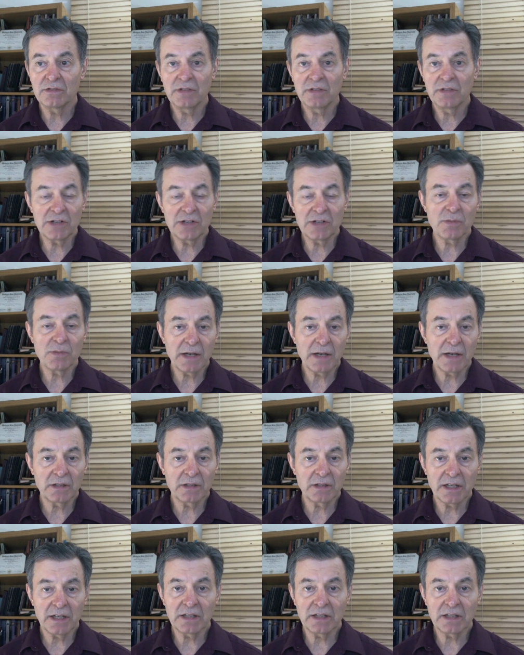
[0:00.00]

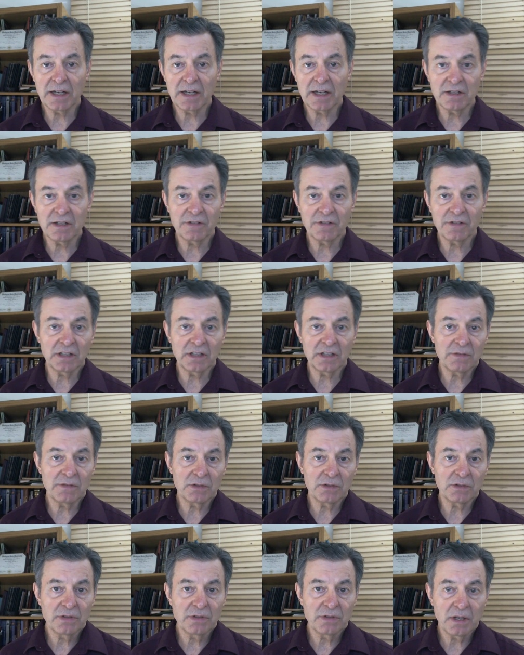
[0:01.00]
detrimental on a lot of different
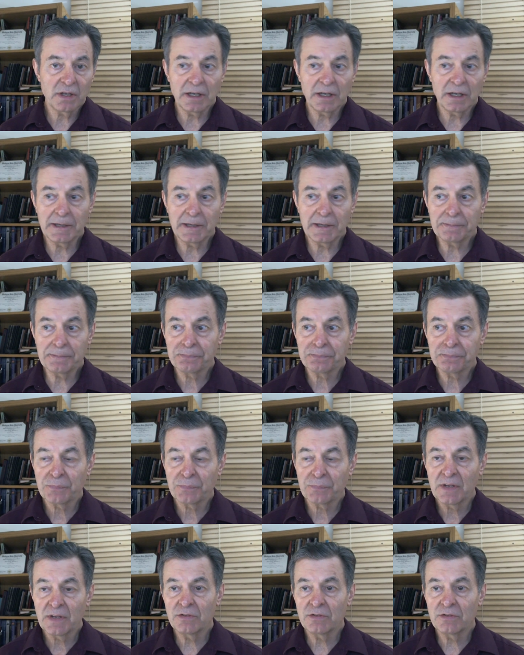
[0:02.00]
levels.
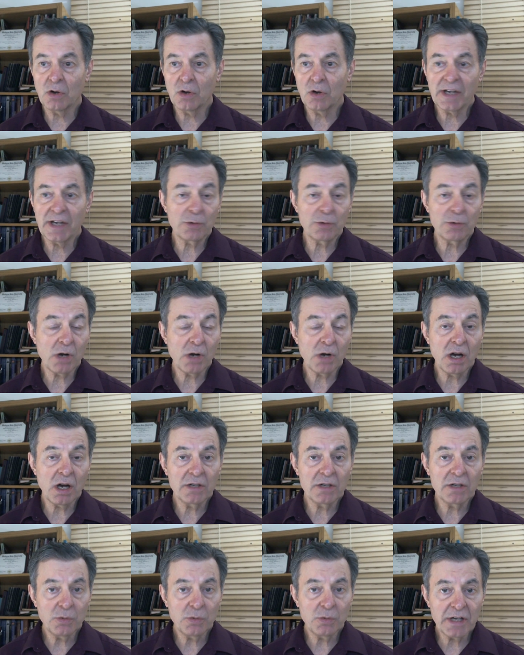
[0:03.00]
So, again,
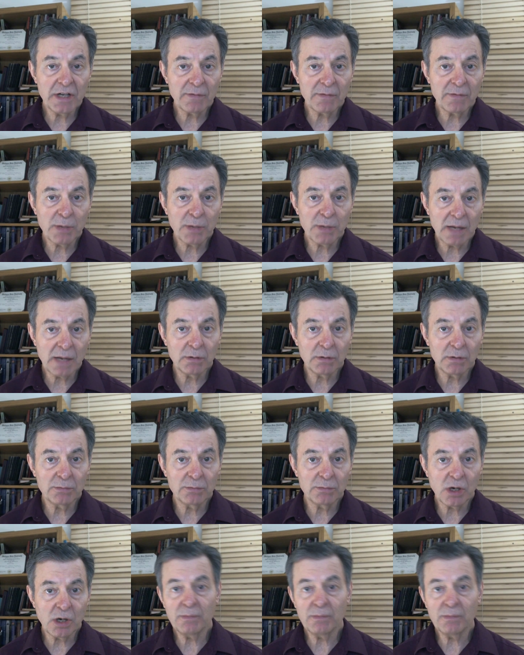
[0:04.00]
raw, you wouldn't have a problem,
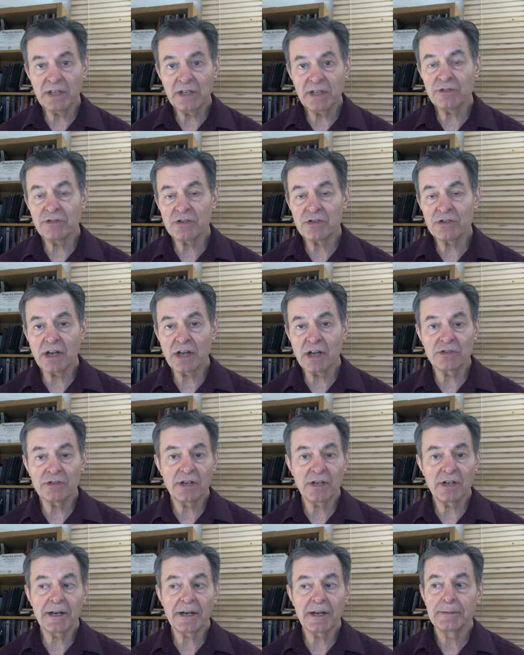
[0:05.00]
raw meat, fish, eggs, or
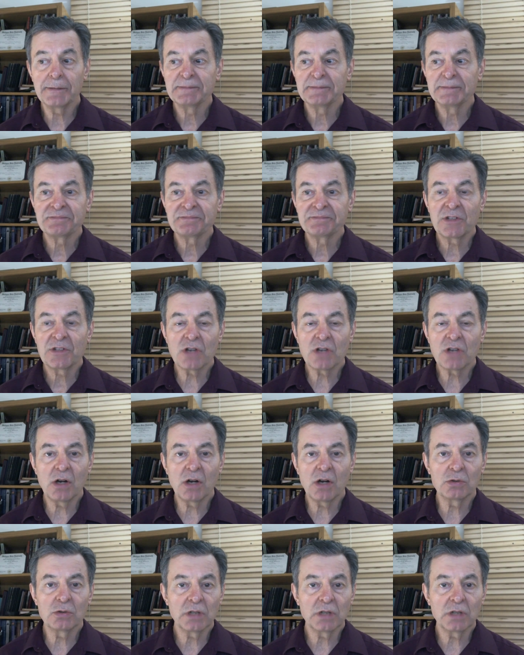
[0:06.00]
dairy.
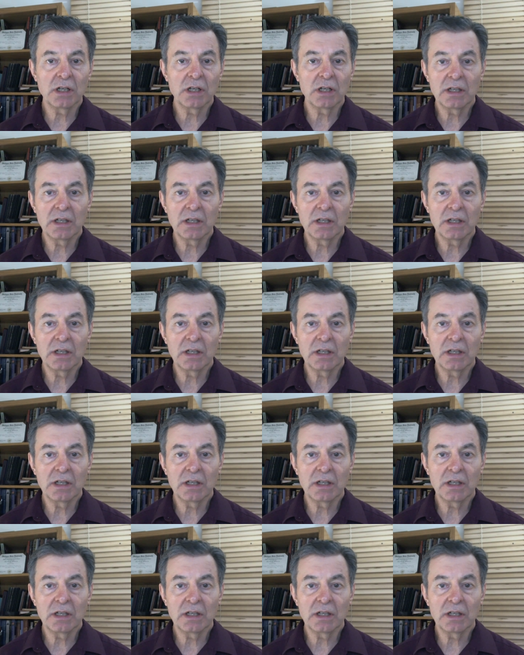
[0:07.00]
So